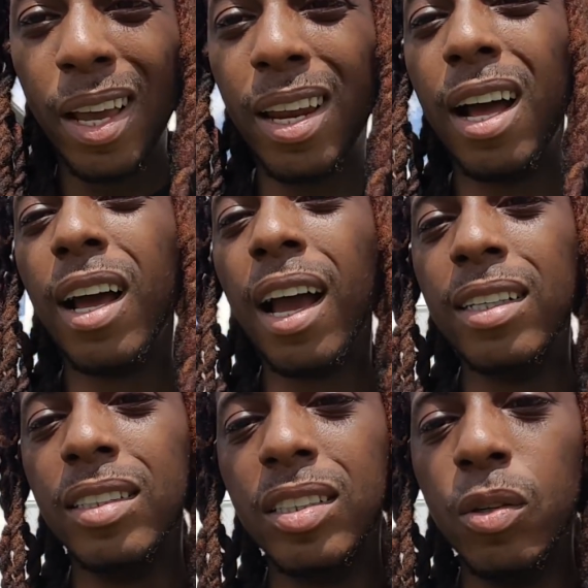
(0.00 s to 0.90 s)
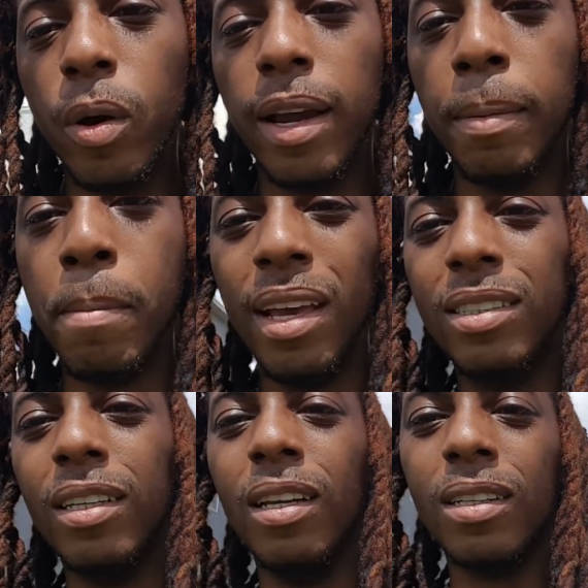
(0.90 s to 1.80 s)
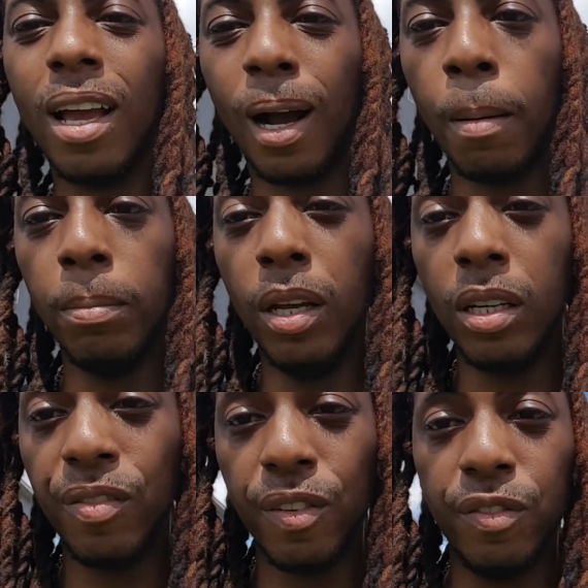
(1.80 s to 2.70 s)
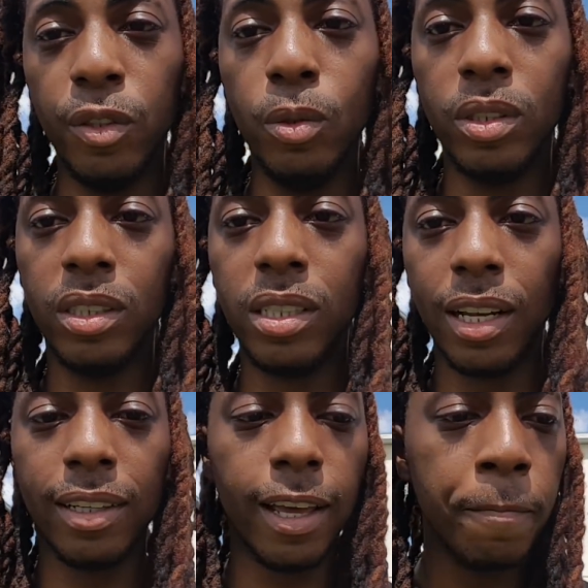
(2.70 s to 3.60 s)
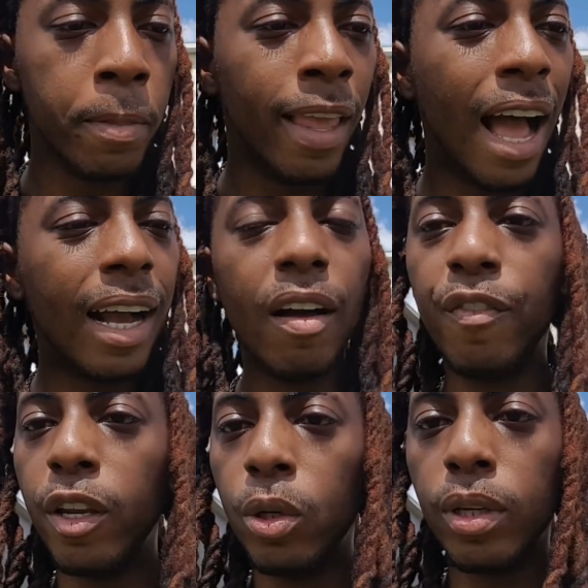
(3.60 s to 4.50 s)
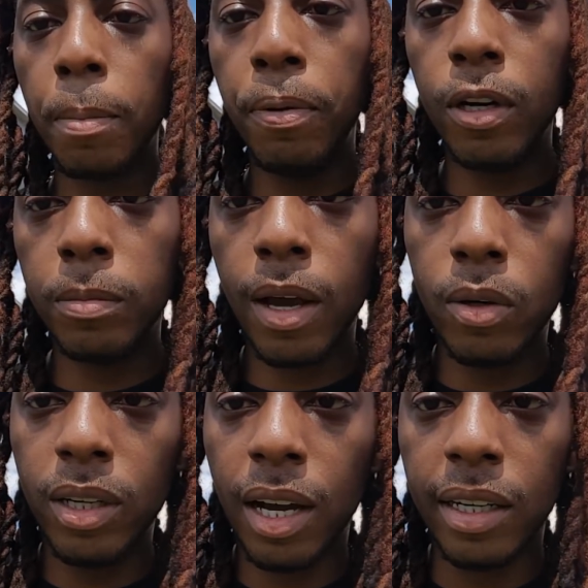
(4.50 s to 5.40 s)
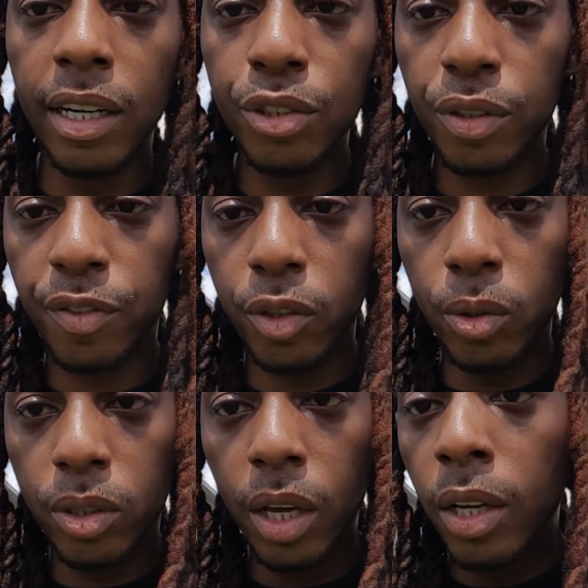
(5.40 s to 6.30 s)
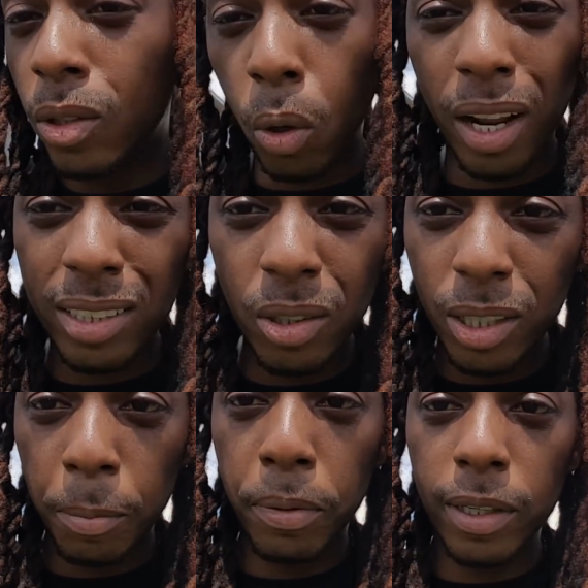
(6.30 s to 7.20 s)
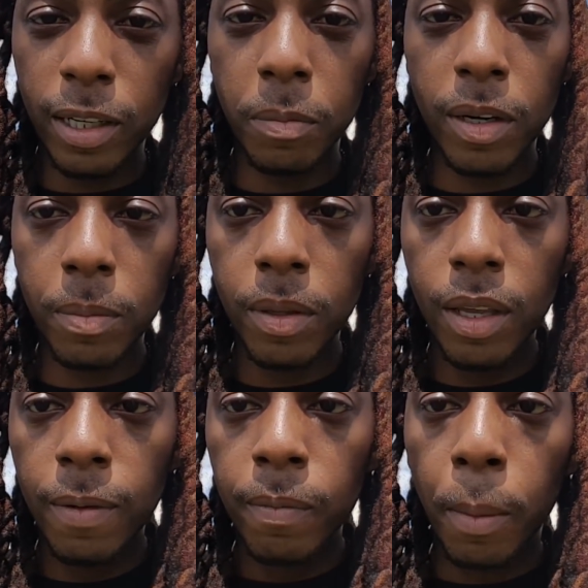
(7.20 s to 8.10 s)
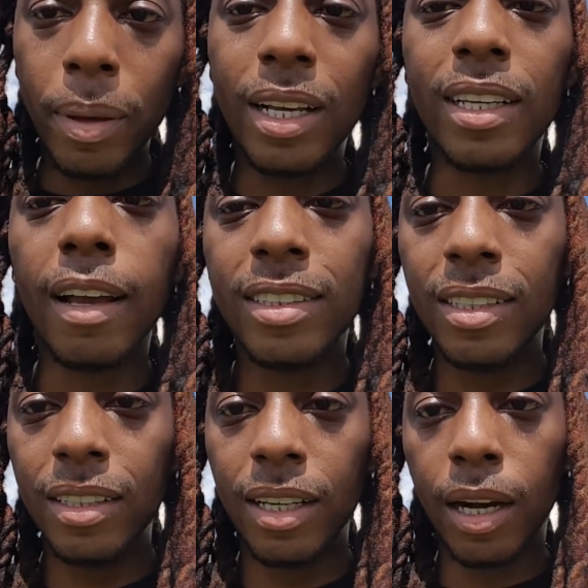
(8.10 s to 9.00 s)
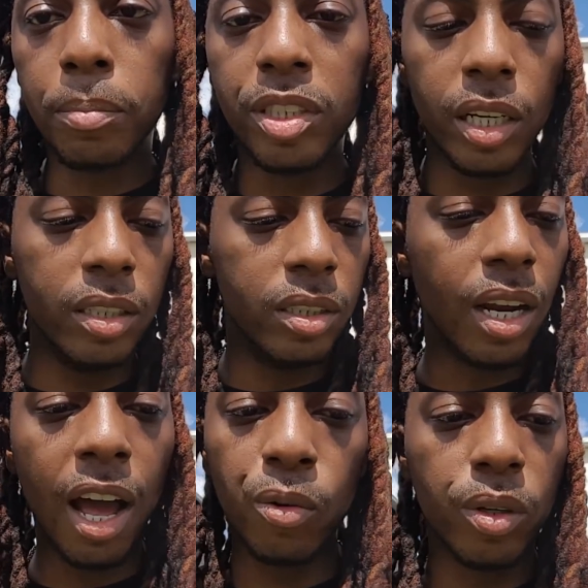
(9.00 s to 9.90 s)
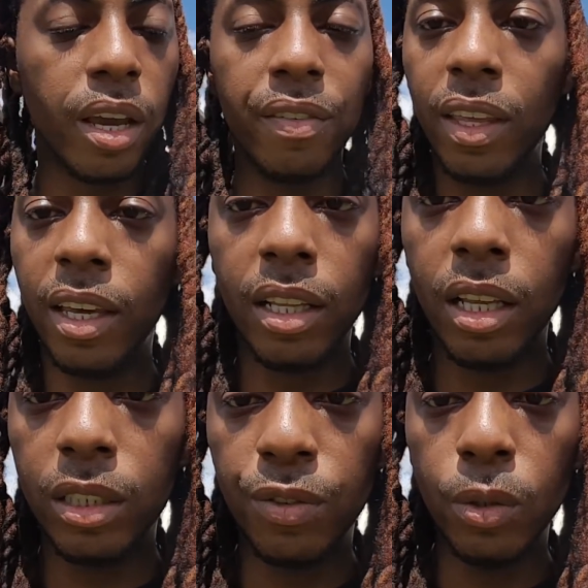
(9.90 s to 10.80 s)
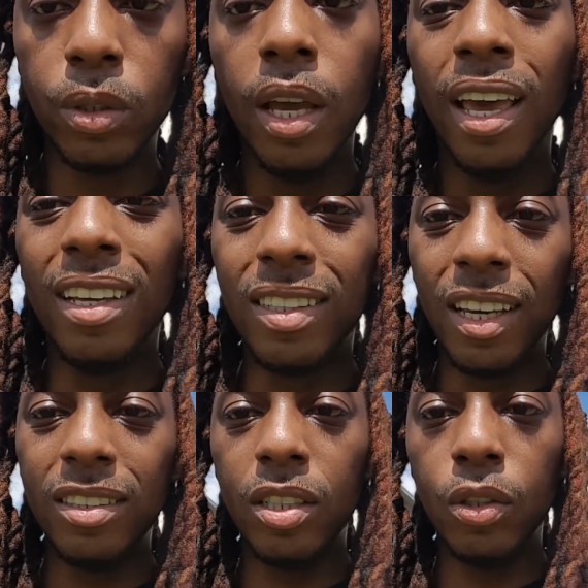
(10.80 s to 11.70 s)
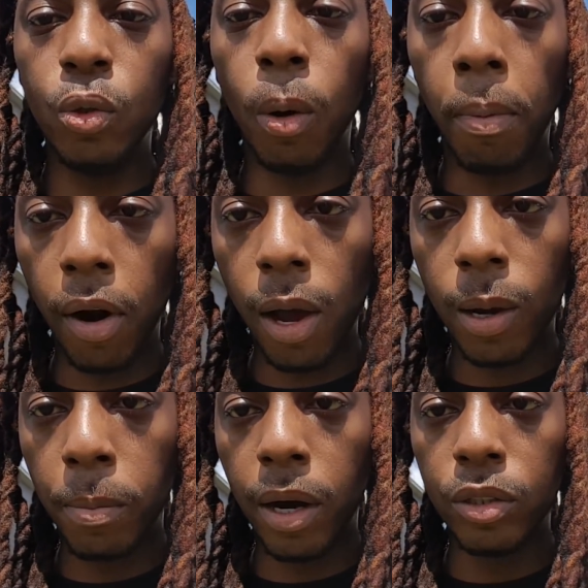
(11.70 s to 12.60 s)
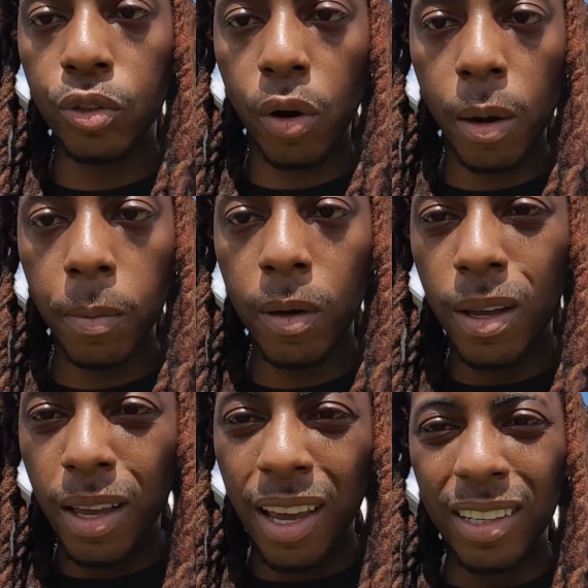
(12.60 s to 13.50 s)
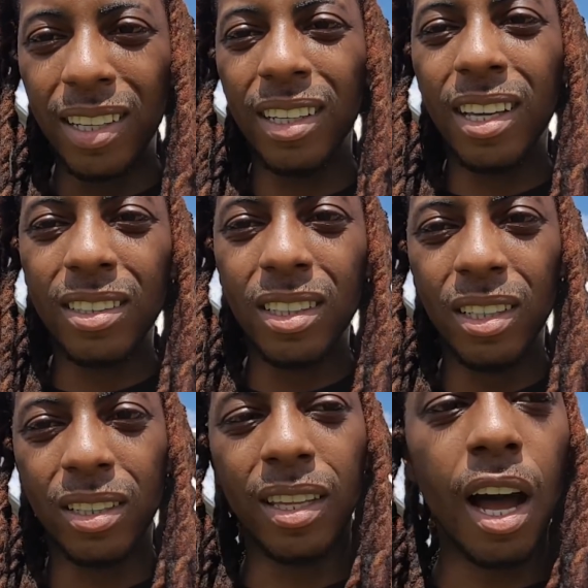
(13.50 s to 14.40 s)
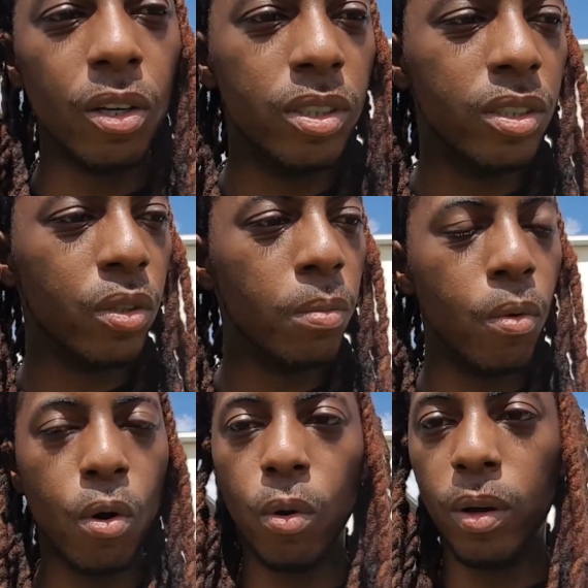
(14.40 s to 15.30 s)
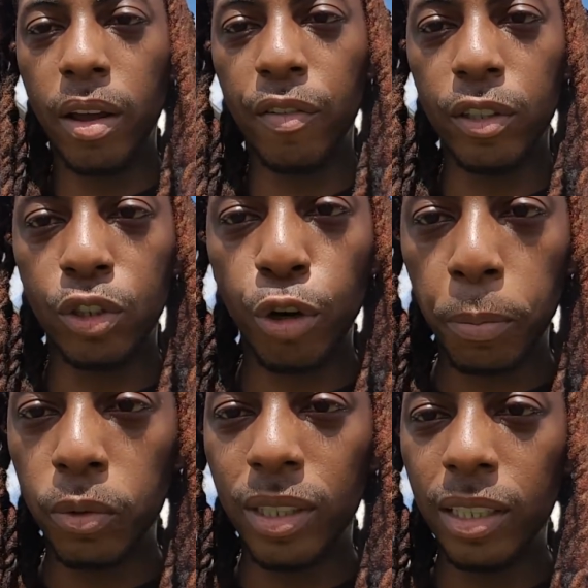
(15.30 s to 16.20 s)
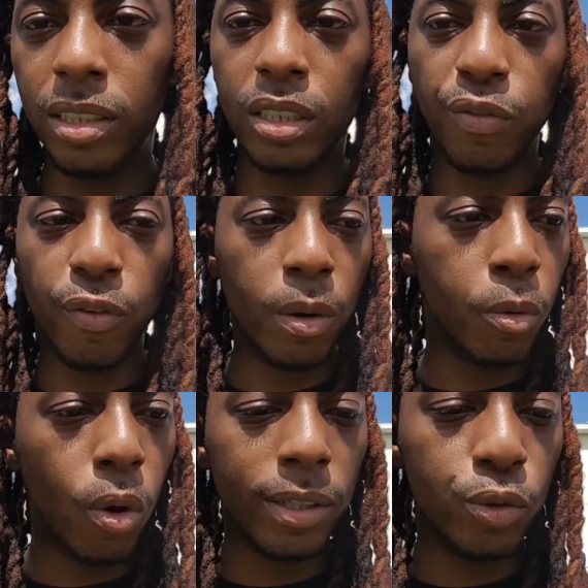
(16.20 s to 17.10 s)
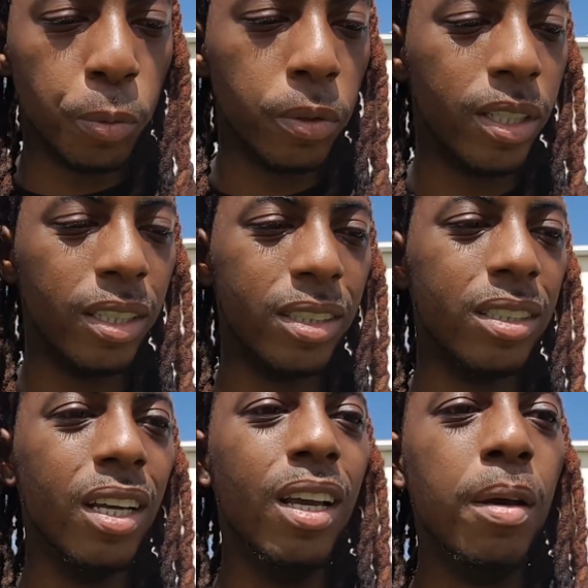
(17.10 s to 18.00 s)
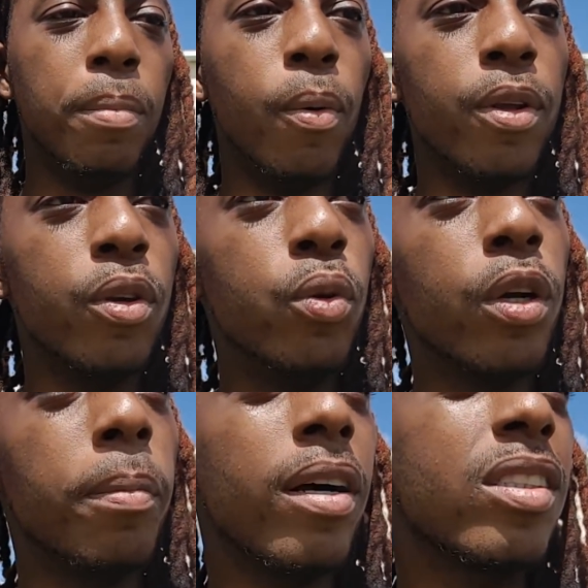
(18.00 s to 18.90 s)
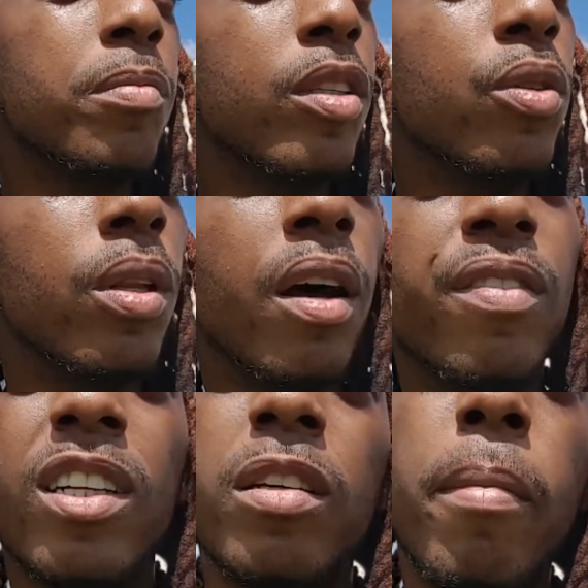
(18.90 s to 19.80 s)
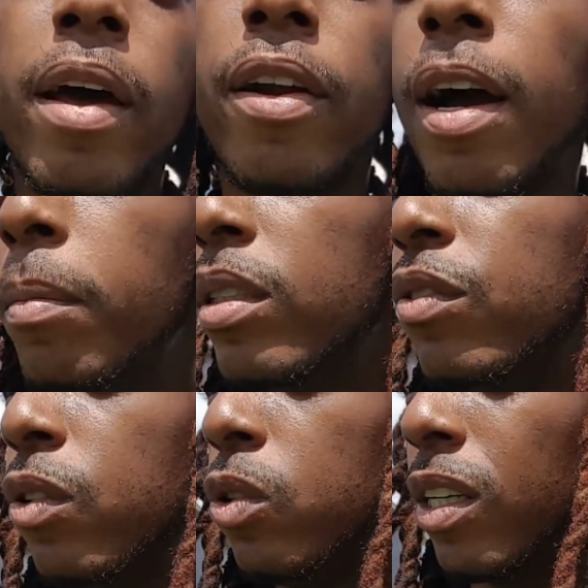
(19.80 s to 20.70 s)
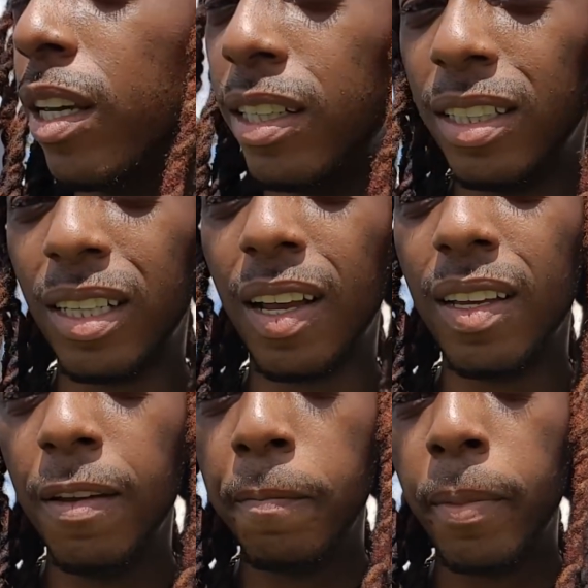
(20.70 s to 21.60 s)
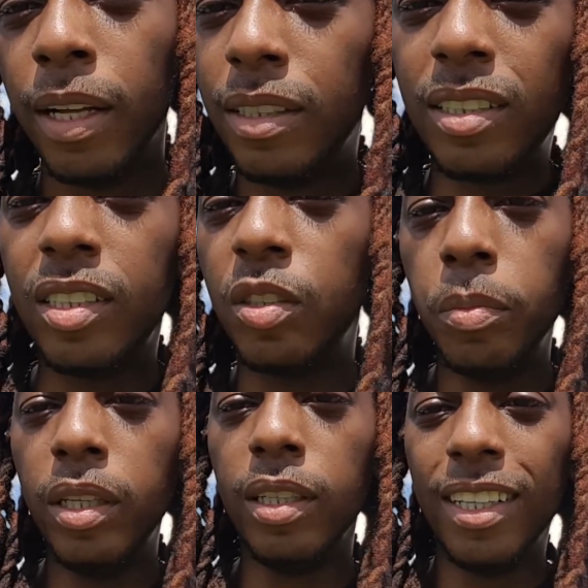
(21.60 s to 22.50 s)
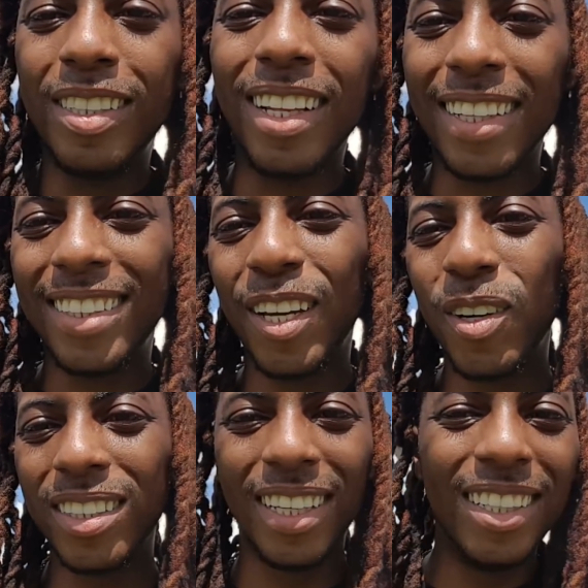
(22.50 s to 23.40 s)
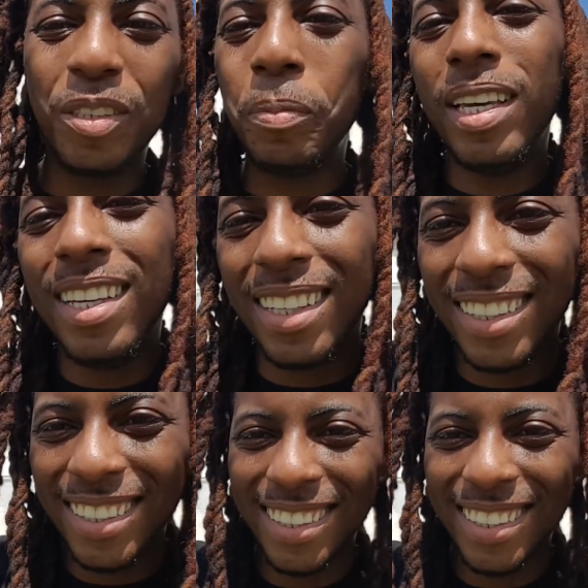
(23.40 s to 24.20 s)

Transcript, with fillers: And I, I, can see where it makes it look like I'm looking for views and shit like that. I got videos I put up that only got 100 views. Don't I still keep putting them up? Because I said that I'm changing. I don't care if they get less views. It's easy to do a blog about drama and then get your thousands or more or whatever, triple digits, um, quadruple digits, but when you do it about something you love, it doesn't matter how much views it gets. It's like, this is me. It's like Terry It's me.